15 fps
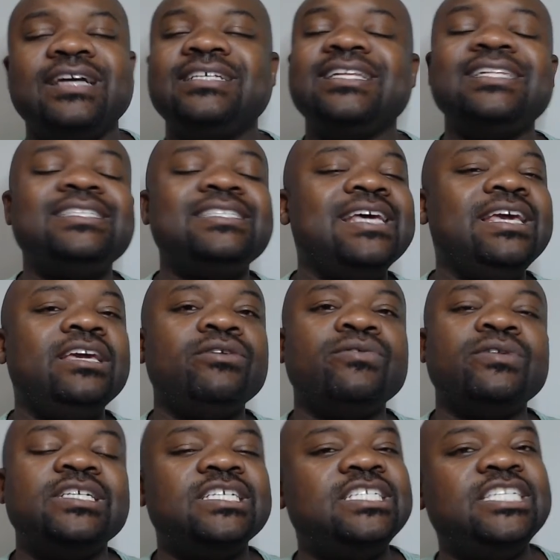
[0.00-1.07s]
let's say you were
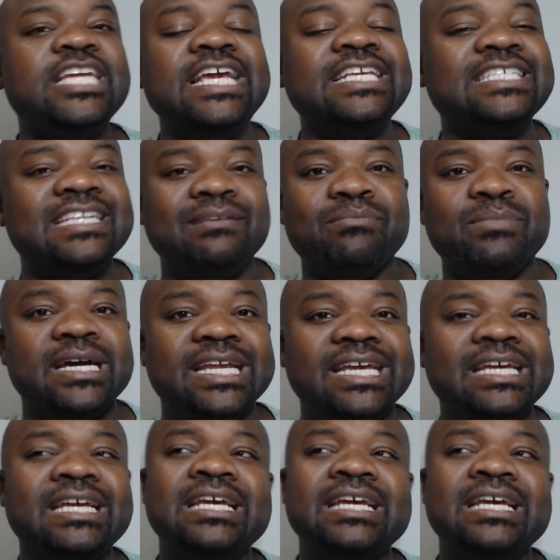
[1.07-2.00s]
just chasing money.